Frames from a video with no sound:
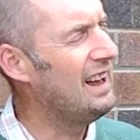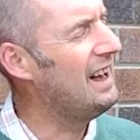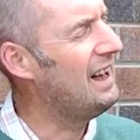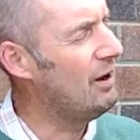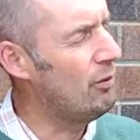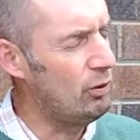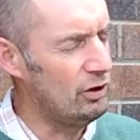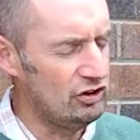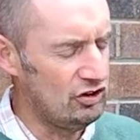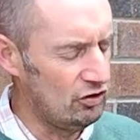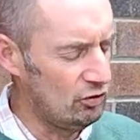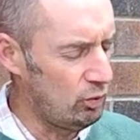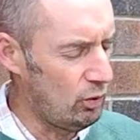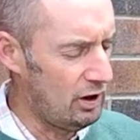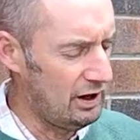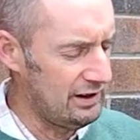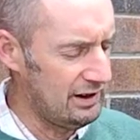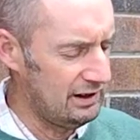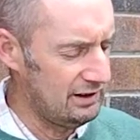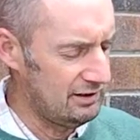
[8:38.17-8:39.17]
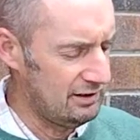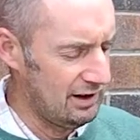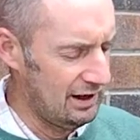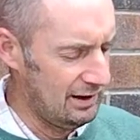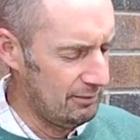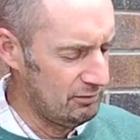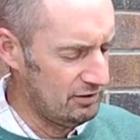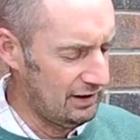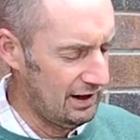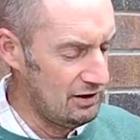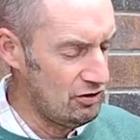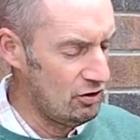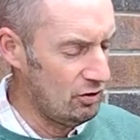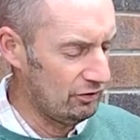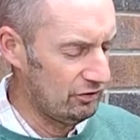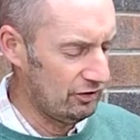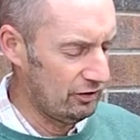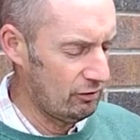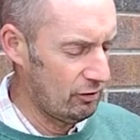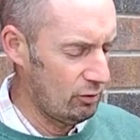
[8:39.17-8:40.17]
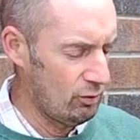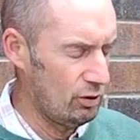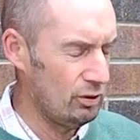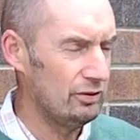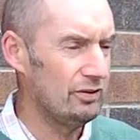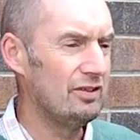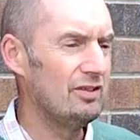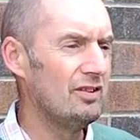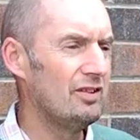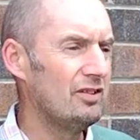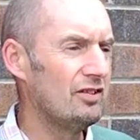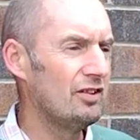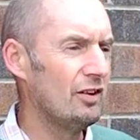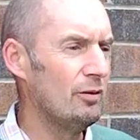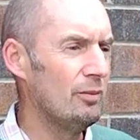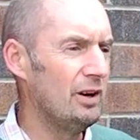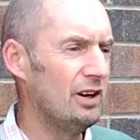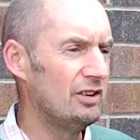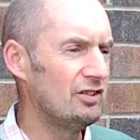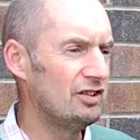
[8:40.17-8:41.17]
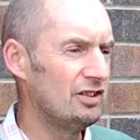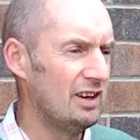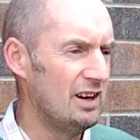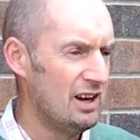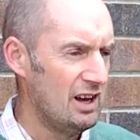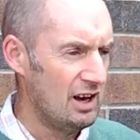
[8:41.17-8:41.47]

Yeah, which is why they tend not to grow on so much.